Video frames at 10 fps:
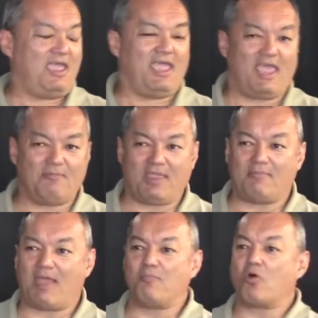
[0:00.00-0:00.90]

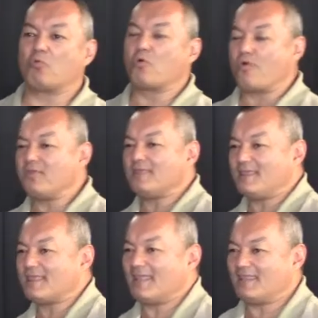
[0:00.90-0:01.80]
Am I more
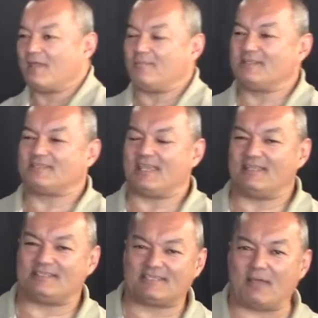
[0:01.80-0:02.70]
worthy than them
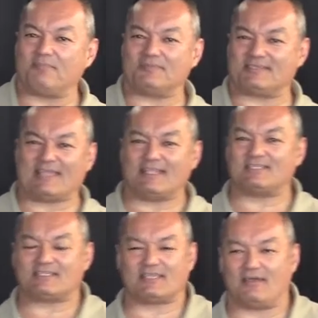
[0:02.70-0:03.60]
in some
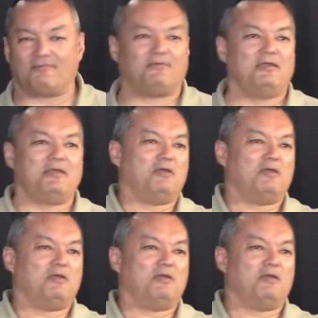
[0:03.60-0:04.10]
sense of